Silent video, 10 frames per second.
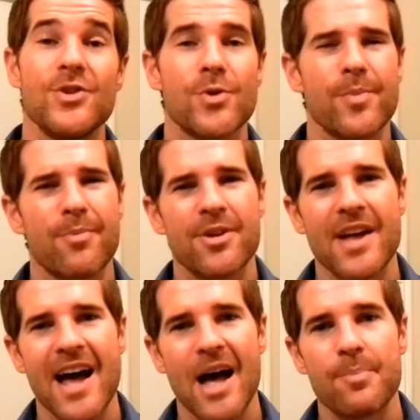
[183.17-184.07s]
You remember
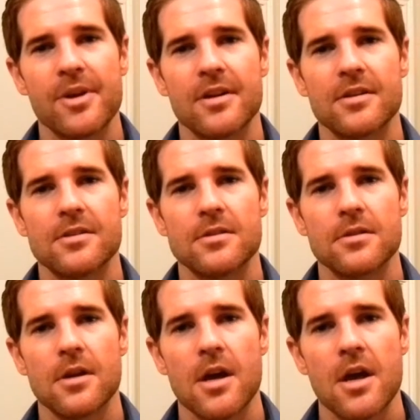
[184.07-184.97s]
the happiness.
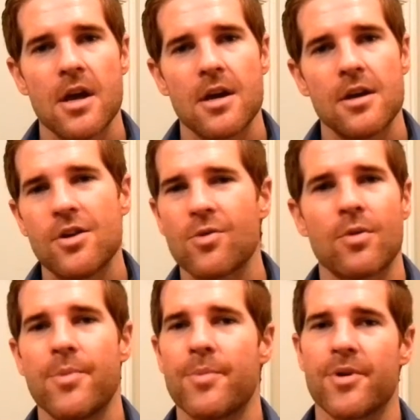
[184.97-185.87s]
You
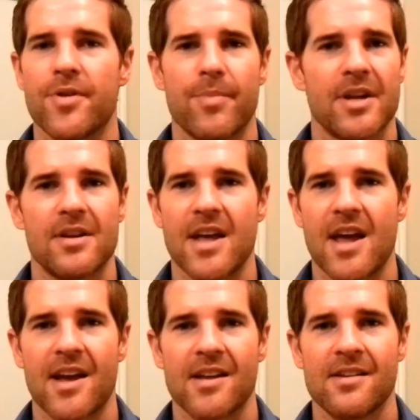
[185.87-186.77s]
don't remember the
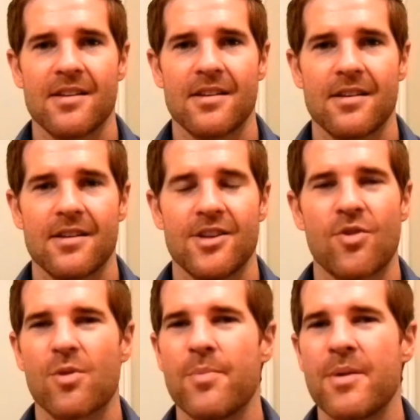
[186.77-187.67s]
mundane. You
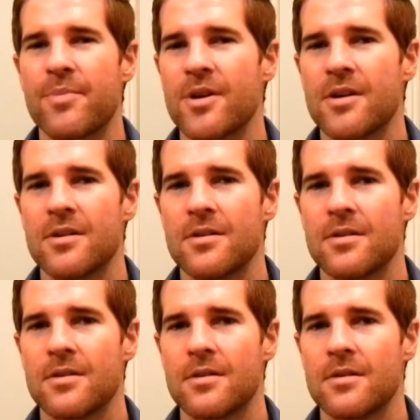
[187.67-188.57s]
don't remember
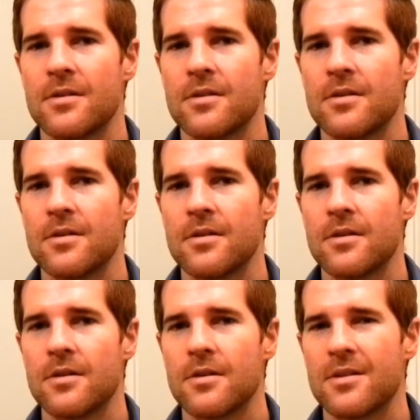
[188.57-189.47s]

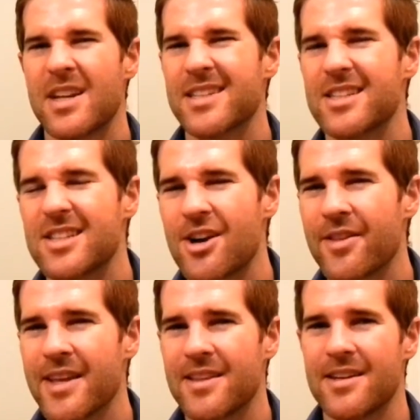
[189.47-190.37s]

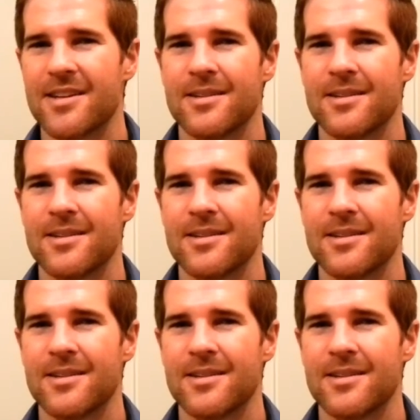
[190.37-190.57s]
necessarily